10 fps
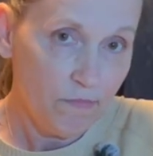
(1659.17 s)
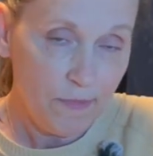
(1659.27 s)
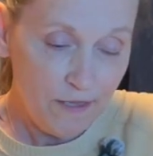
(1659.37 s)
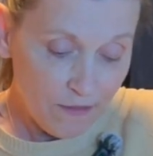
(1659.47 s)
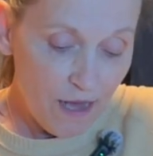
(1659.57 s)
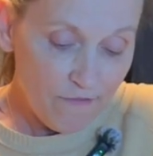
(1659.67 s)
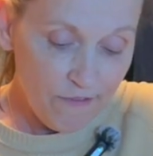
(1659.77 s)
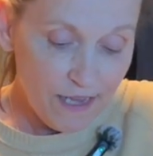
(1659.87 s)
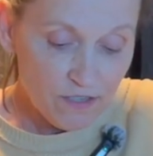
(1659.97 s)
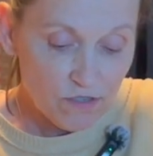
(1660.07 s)
be a lot
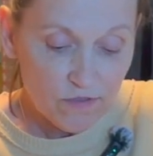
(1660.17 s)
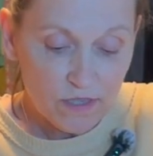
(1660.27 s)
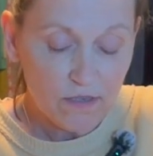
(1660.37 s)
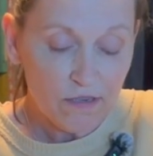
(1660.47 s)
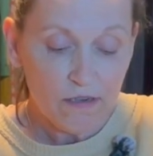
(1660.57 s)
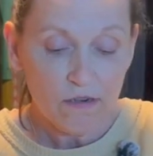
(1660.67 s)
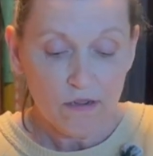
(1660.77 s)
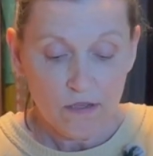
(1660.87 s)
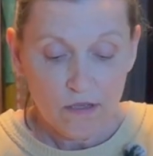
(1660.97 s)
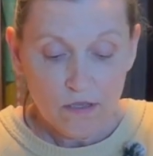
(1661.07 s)
faster than,
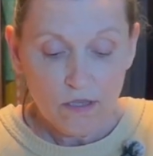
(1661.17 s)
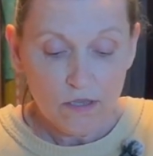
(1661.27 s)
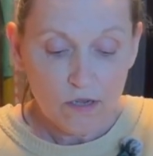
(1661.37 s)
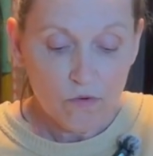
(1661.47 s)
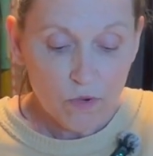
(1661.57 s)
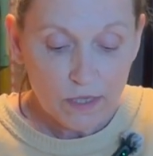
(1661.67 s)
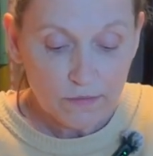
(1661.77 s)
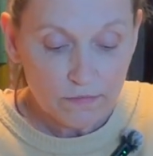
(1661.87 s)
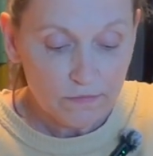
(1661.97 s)
you know, what